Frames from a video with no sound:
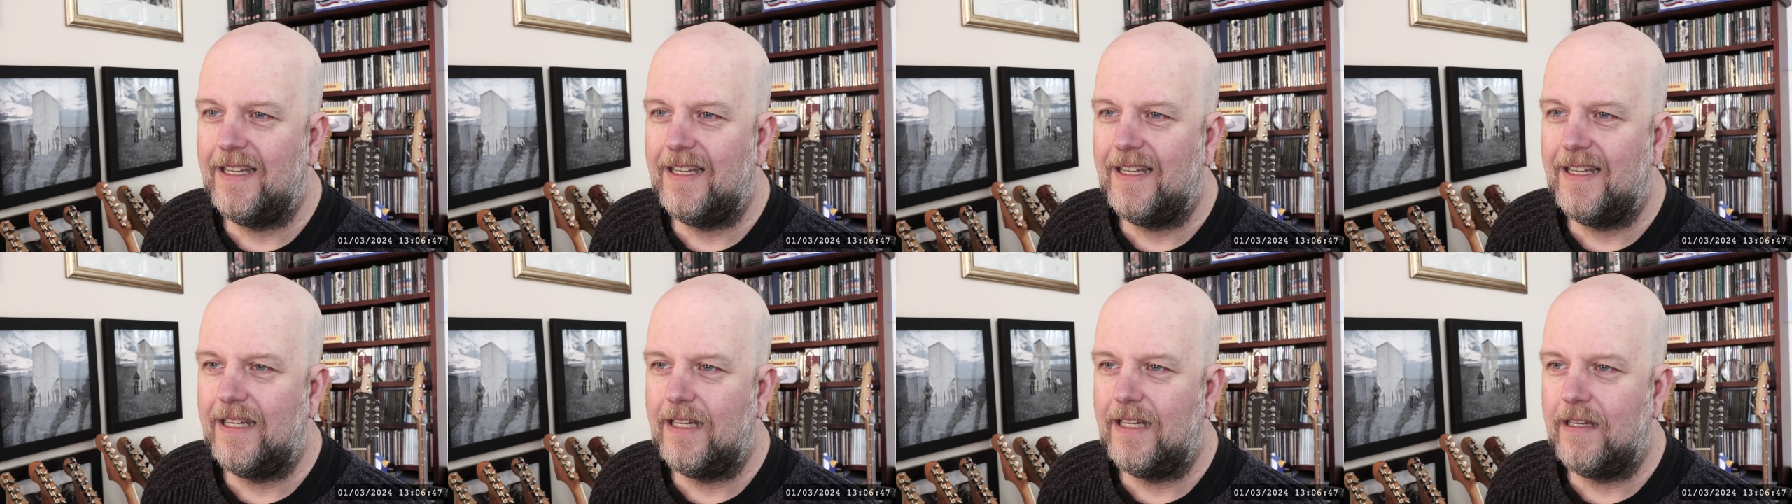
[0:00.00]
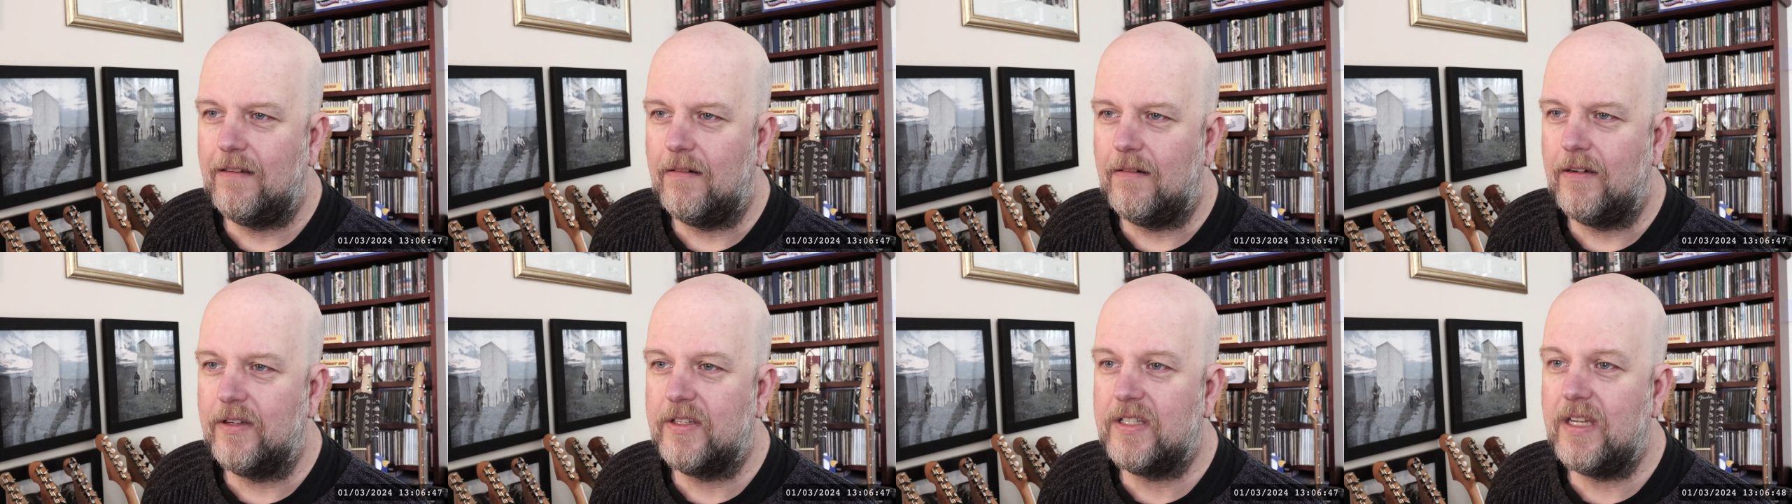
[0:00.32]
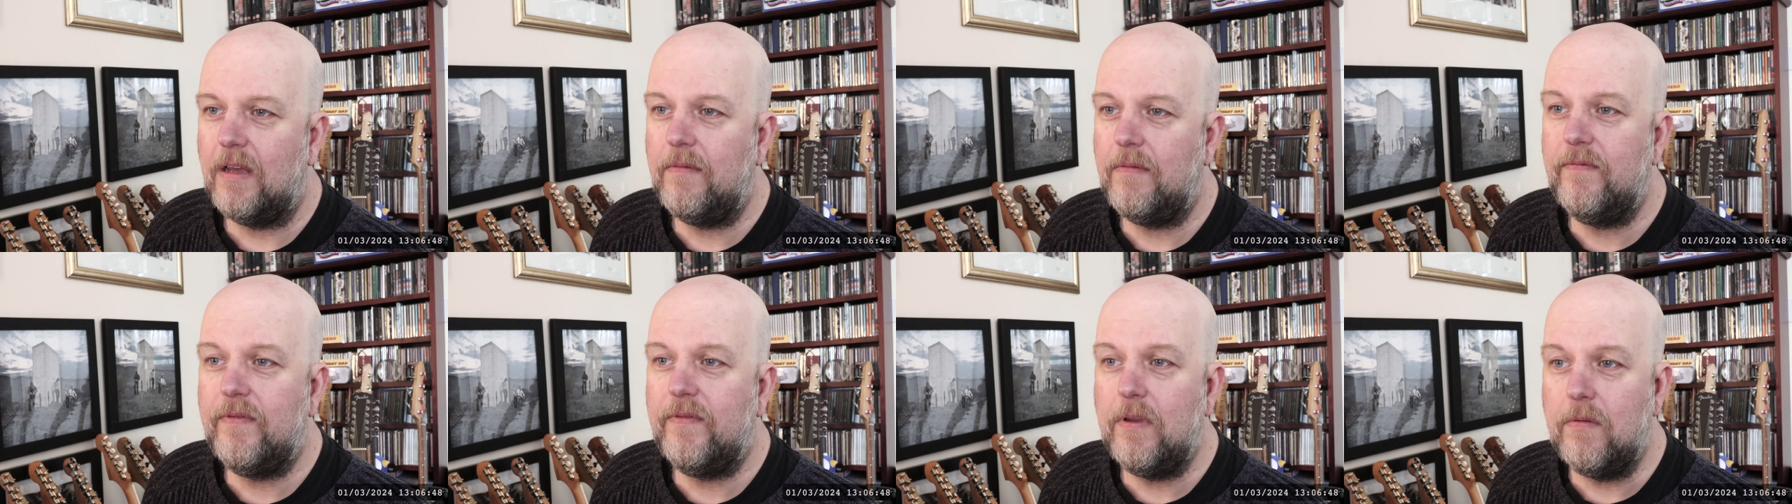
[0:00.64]
Right, some
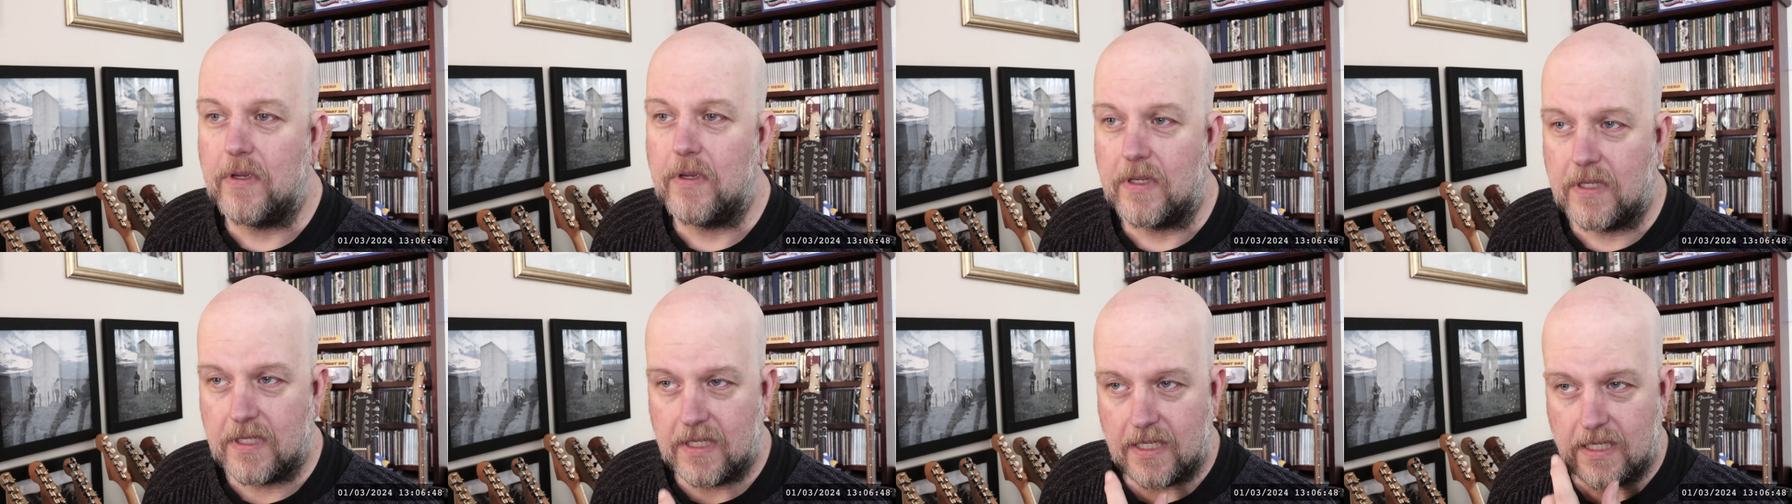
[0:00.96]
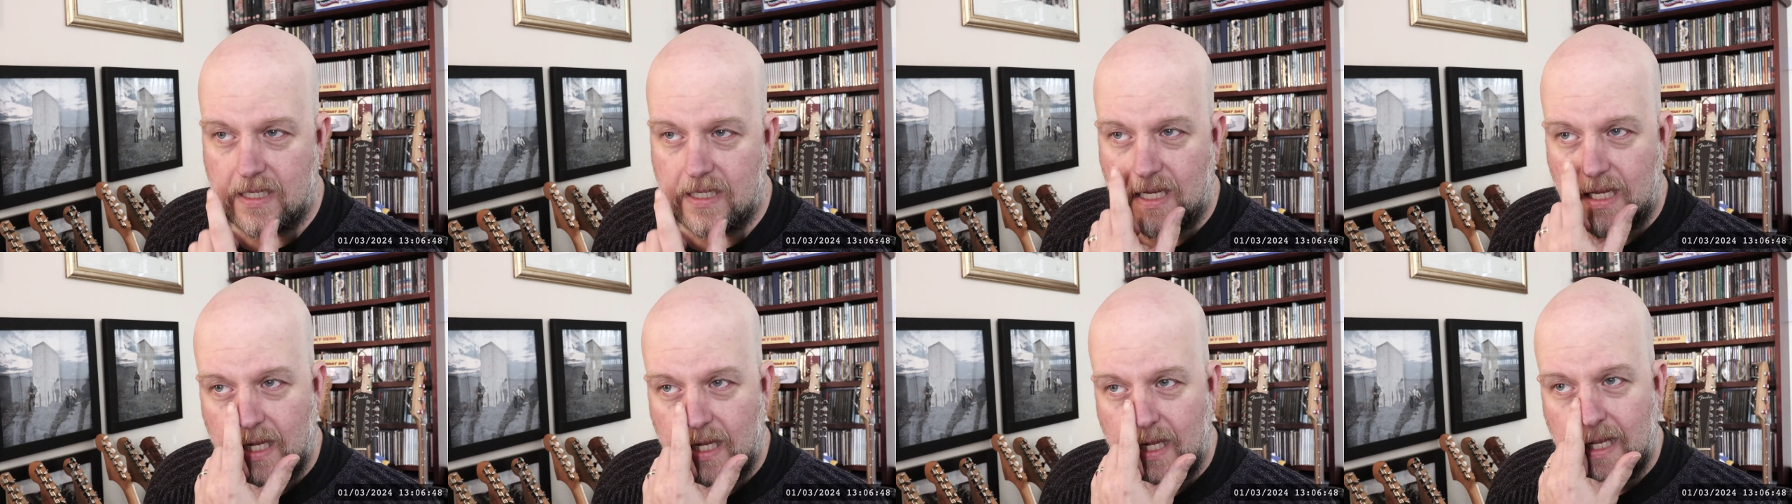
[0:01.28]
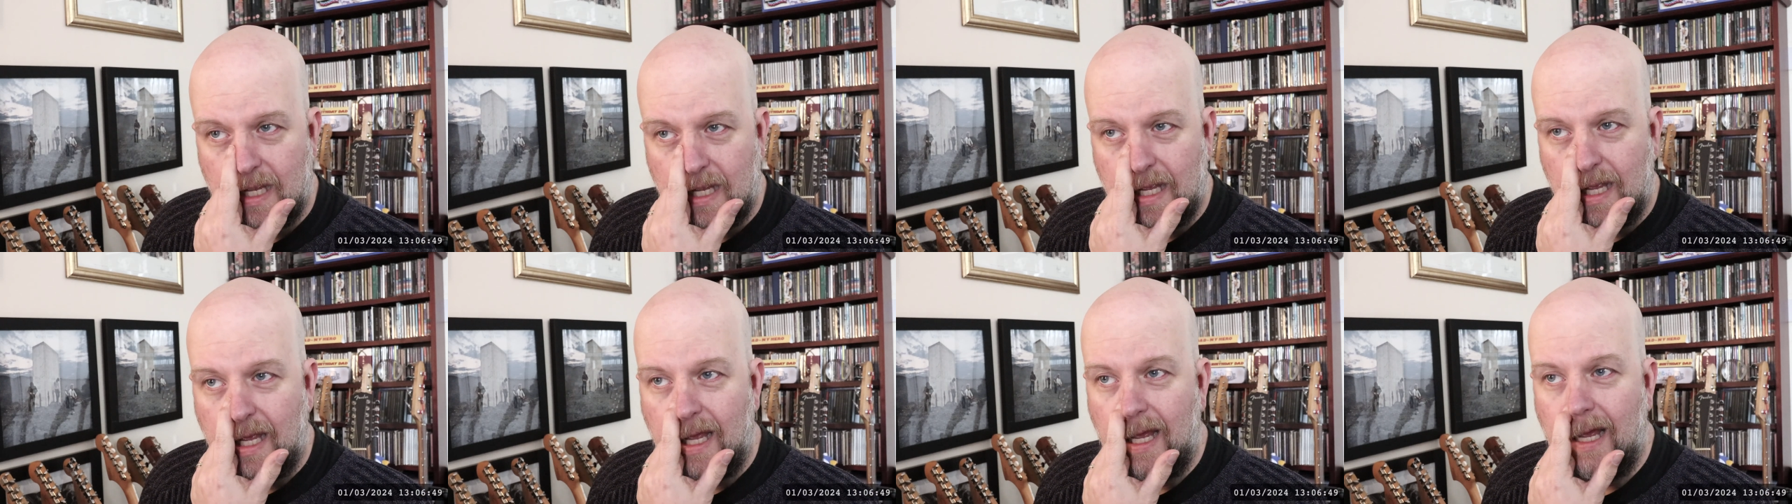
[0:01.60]
viewers,
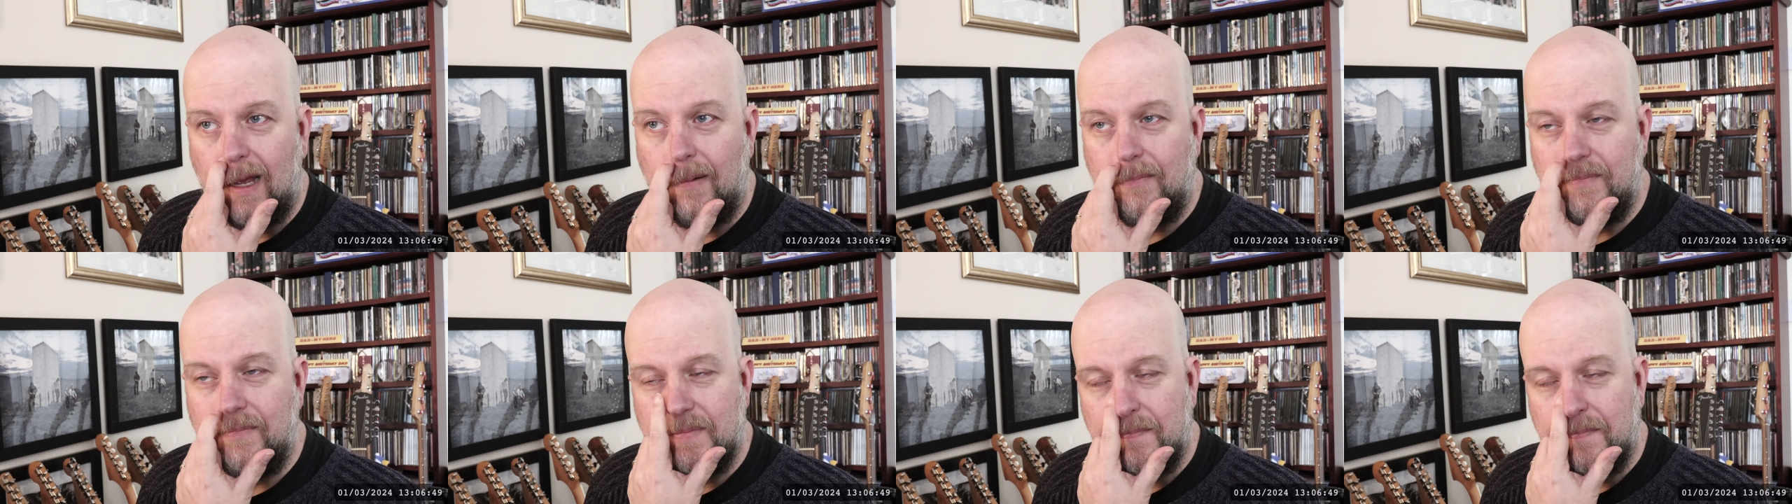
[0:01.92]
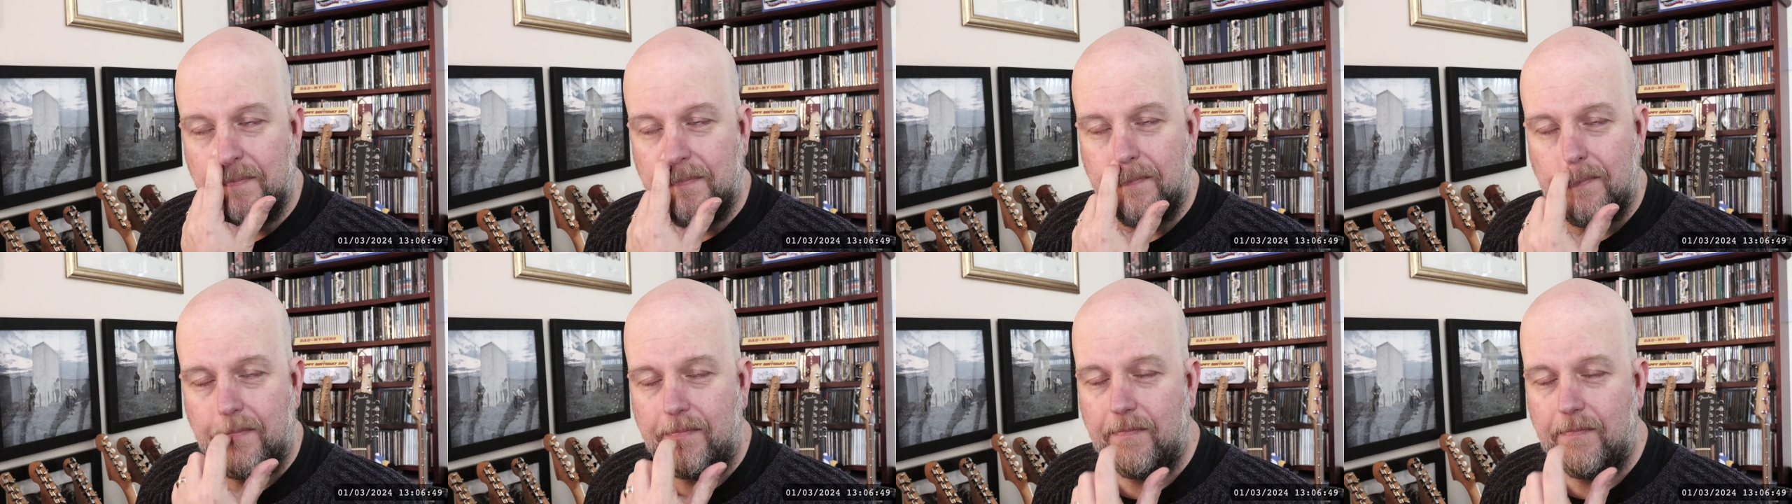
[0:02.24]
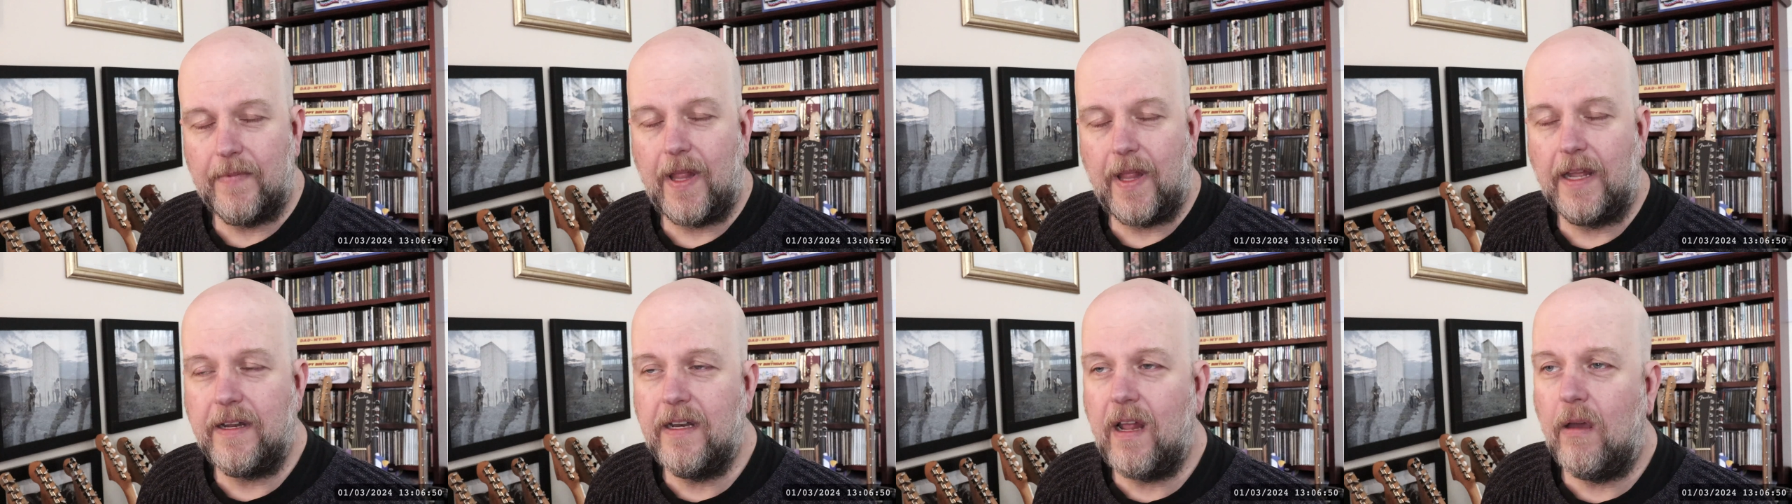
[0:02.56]

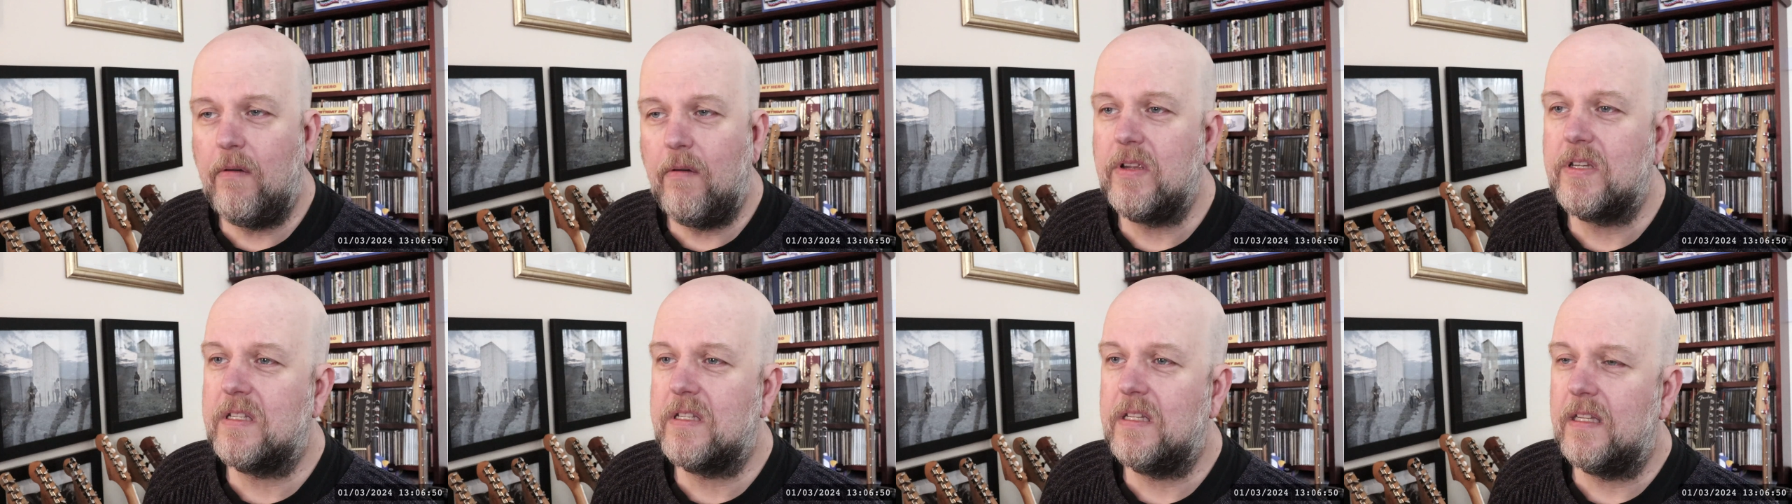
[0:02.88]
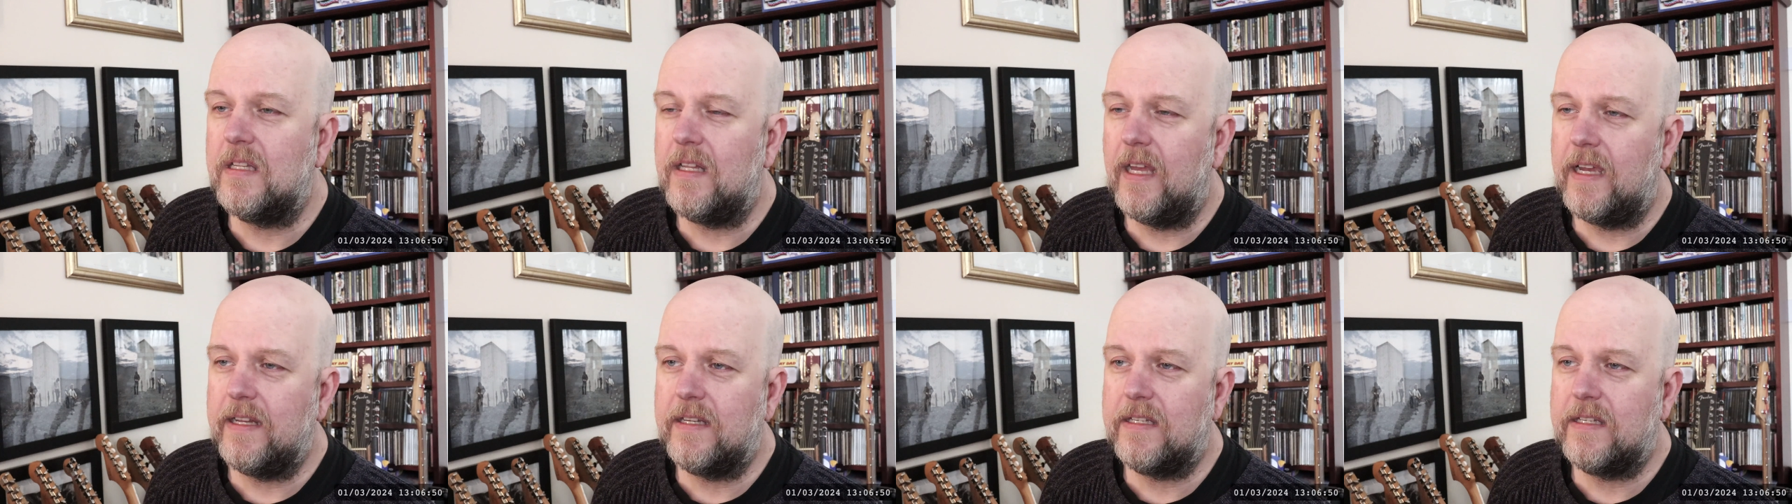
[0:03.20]
they noticed that they had